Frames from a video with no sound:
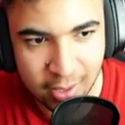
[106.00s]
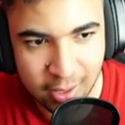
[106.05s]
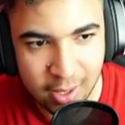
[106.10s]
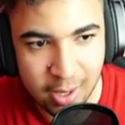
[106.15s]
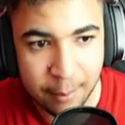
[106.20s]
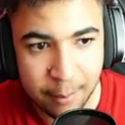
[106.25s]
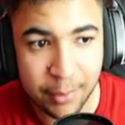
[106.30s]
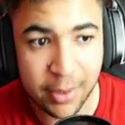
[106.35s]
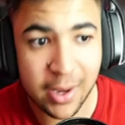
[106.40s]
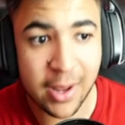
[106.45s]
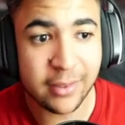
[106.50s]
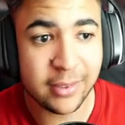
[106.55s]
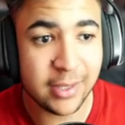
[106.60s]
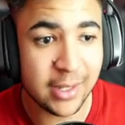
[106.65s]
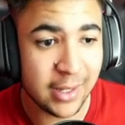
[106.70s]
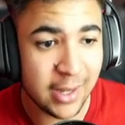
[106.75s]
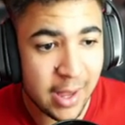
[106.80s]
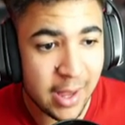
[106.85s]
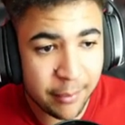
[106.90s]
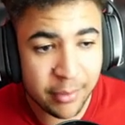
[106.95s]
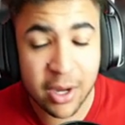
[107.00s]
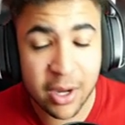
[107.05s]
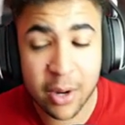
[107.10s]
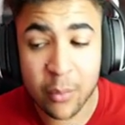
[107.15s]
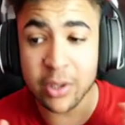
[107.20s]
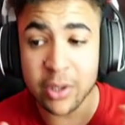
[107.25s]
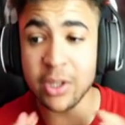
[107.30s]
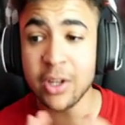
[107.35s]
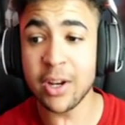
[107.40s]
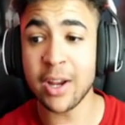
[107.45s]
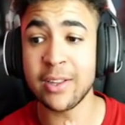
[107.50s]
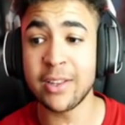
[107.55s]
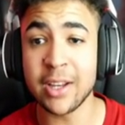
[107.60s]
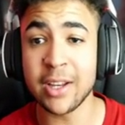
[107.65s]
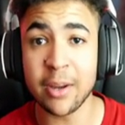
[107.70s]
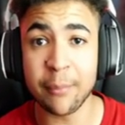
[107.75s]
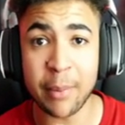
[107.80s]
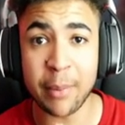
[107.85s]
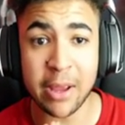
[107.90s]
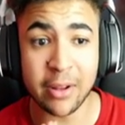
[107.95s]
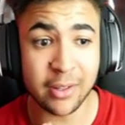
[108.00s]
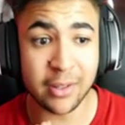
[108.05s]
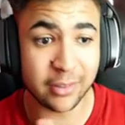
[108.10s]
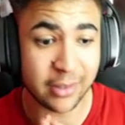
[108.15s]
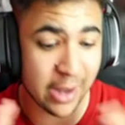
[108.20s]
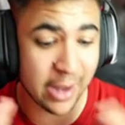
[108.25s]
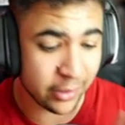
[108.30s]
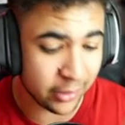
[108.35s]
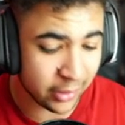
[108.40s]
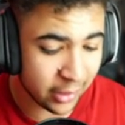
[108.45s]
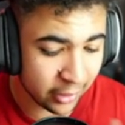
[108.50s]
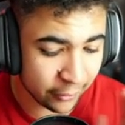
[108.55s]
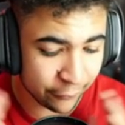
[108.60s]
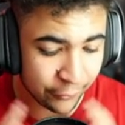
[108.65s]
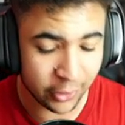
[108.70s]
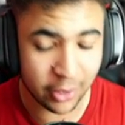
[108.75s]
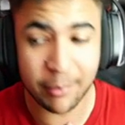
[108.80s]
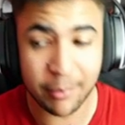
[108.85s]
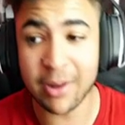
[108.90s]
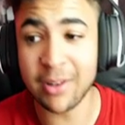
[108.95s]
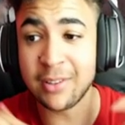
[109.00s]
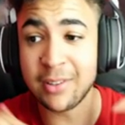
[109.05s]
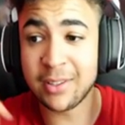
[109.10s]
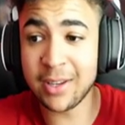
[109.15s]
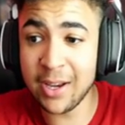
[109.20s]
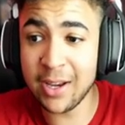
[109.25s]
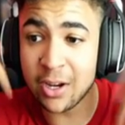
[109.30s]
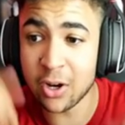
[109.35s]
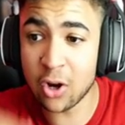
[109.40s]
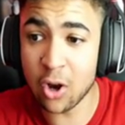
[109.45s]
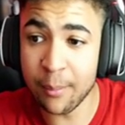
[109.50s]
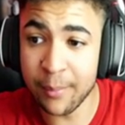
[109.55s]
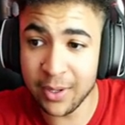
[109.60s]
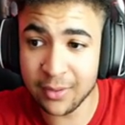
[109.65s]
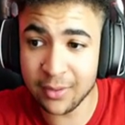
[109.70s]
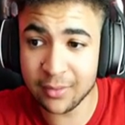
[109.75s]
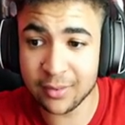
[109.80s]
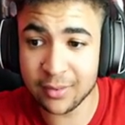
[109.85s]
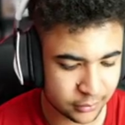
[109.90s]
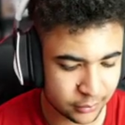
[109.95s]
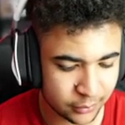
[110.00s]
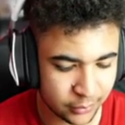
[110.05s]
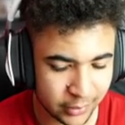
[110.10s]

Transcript: But like I said, let me know what you guys think about this and how you guys feel about this in the comments.